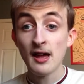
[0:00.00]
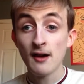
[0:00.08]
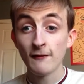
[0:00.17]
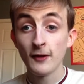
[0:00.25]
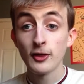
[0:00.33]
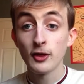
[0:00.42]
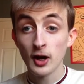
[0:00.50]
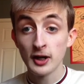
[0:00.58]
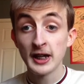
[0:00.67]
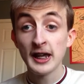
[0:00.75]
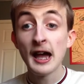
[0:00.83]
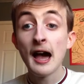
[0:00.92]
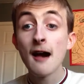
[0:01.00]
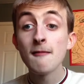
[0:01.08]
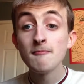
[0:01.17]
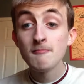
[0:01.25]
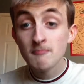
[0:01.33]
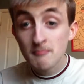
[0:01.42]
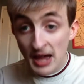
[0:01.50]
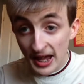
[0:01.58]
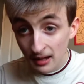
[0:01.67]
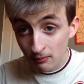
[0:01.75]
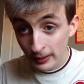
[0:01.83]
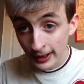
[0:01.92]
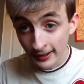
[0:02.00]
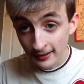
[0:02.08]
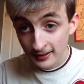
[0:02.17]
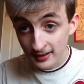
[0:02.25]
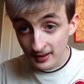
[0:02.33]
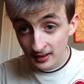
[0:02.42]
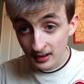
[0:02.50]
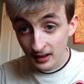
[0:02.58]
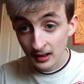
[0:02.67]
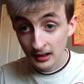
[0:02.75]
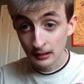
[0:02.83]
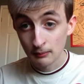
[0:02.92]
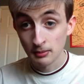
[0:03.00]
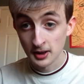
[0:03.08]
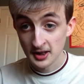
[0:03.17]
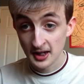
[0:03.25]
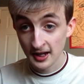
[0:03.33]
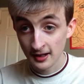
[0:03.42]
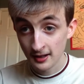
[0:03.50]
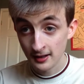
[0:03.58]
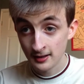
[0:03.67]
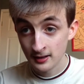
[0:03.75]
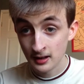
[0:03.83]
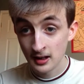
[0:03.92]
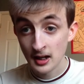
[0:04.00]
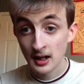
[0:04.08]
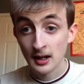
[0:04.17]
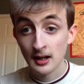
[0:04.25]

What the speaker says: They offer 30 megabits per second